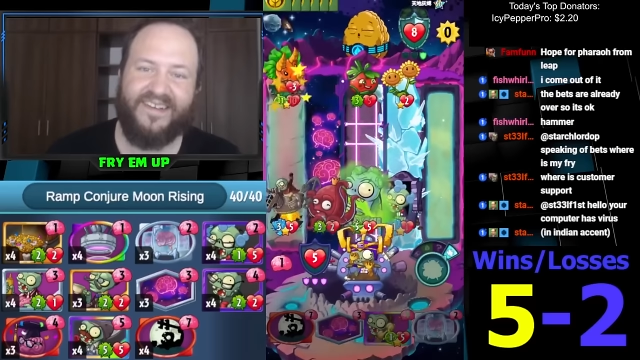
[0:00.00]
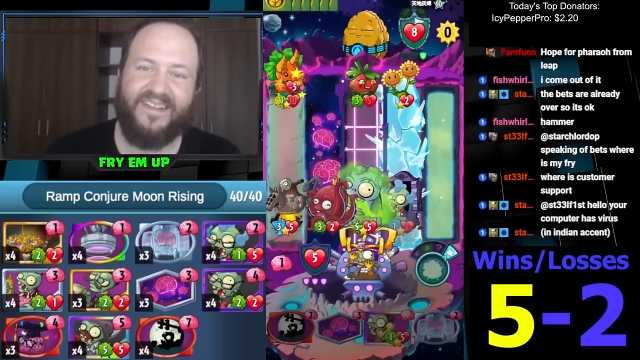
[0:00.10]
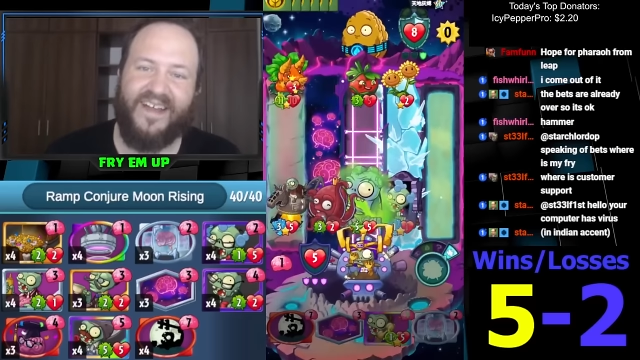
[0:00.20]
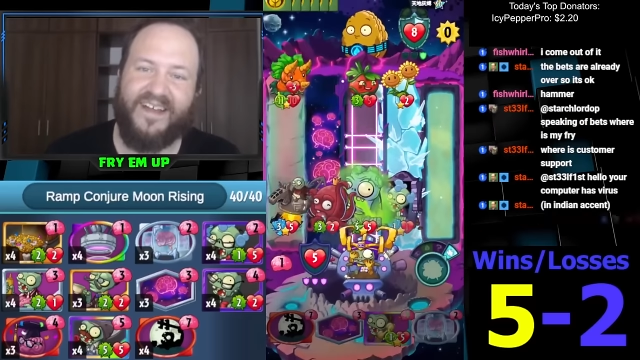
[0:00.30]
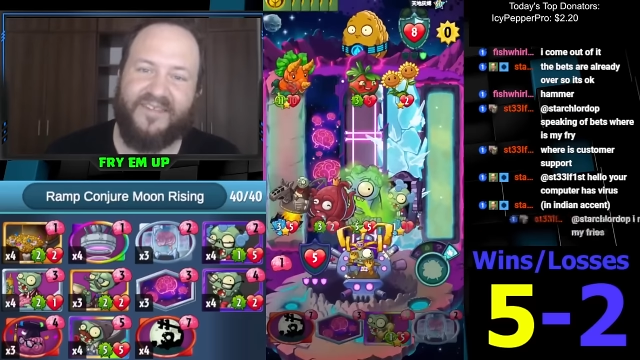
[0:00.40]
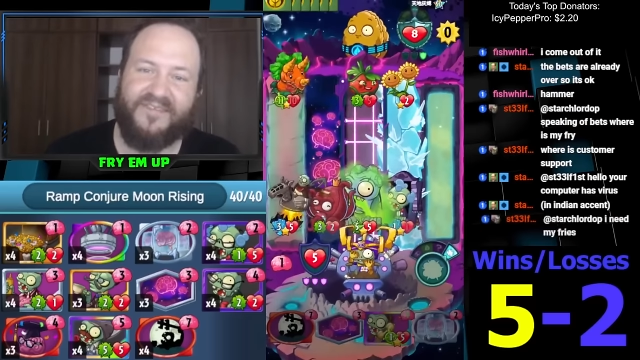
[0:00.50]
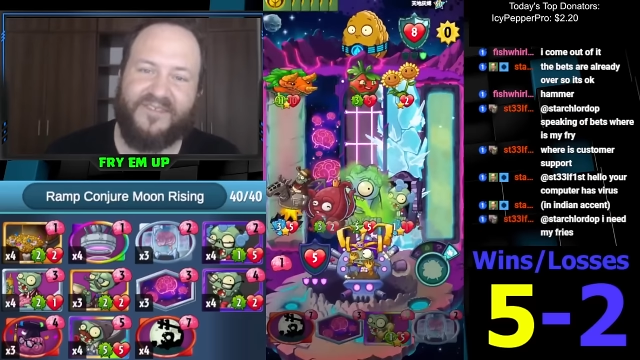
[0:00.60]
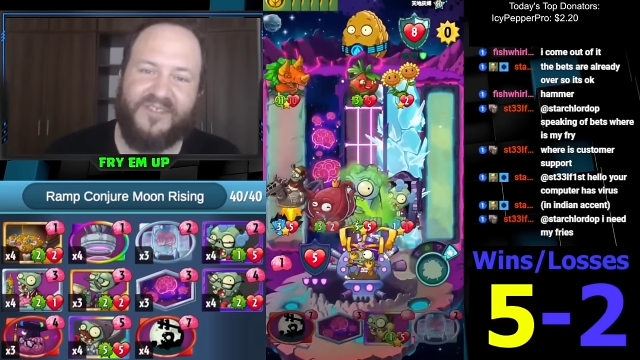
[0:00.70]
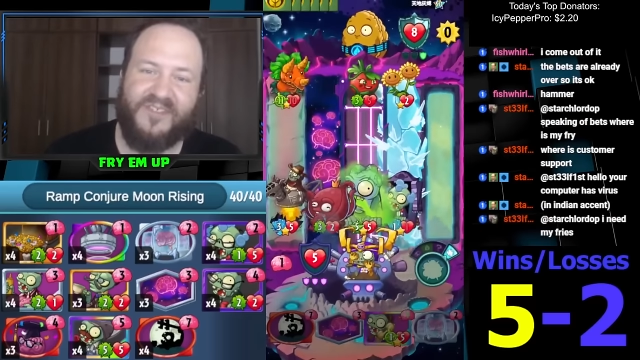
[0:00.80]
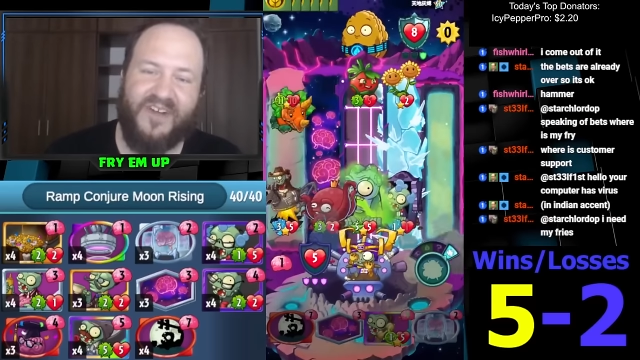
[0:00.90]
a lot of
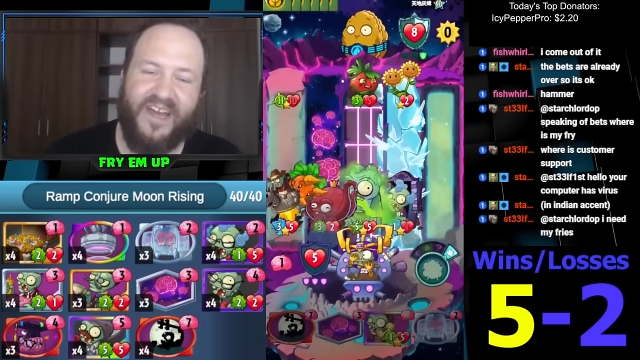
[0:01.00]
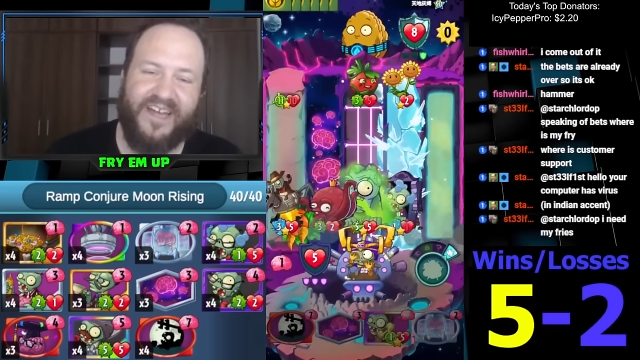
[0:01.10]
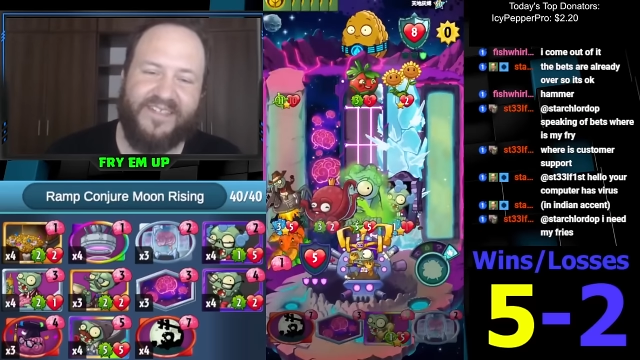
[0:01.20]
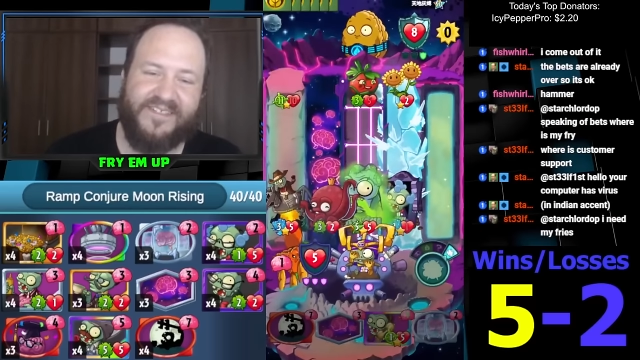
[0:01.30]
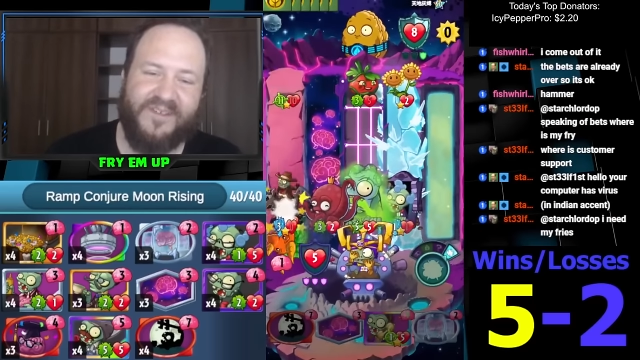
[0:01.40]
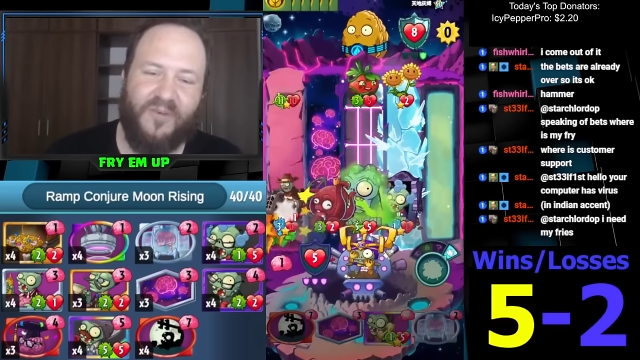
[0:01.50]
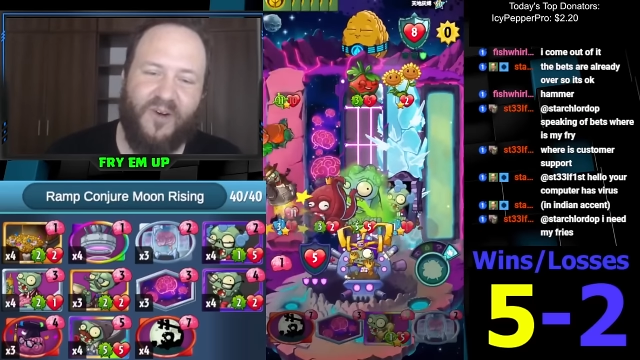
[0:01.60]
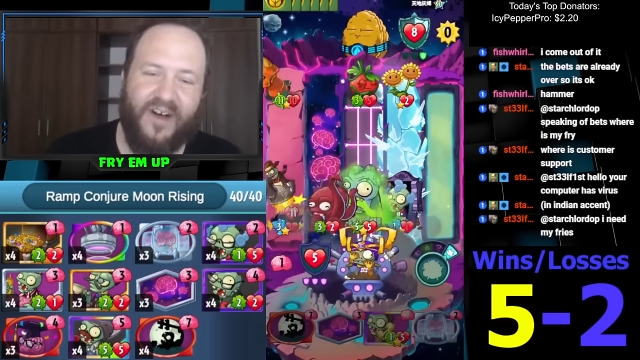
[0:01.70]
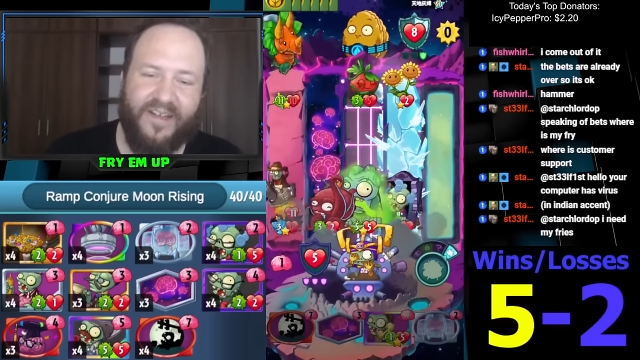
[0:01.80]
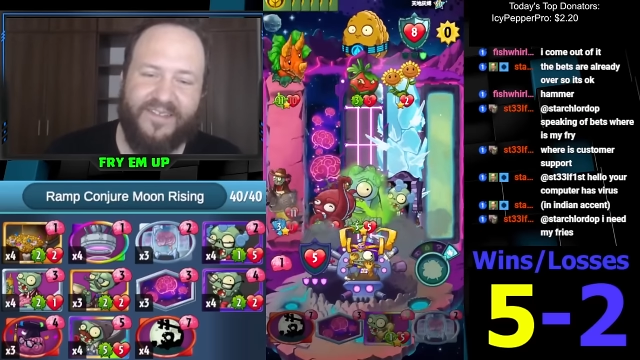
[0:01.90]
trash. There's a
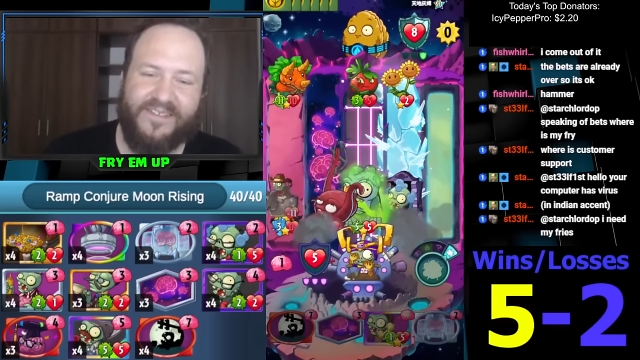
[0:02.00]
one.